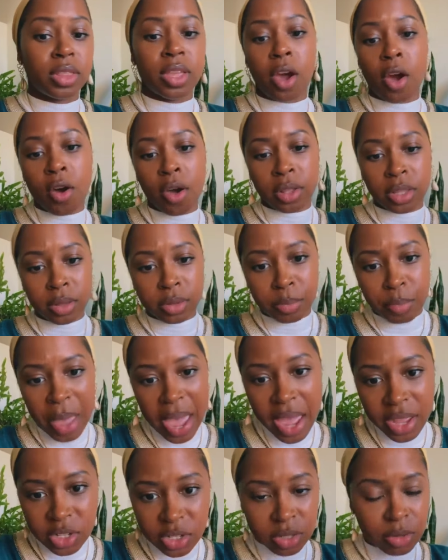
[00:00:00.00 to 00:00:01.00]
that they call it, the
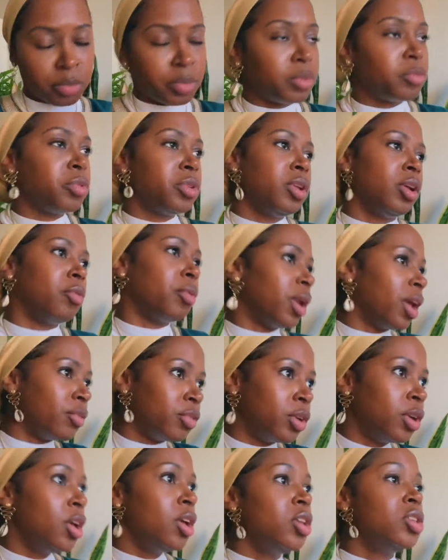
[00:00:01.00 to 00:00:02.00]
badges or you know
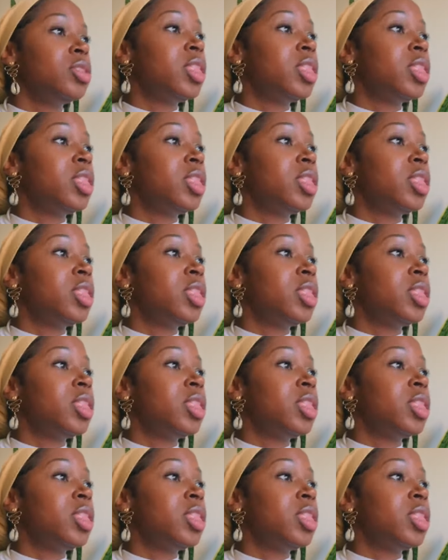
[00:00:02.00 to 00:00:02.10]
whatever.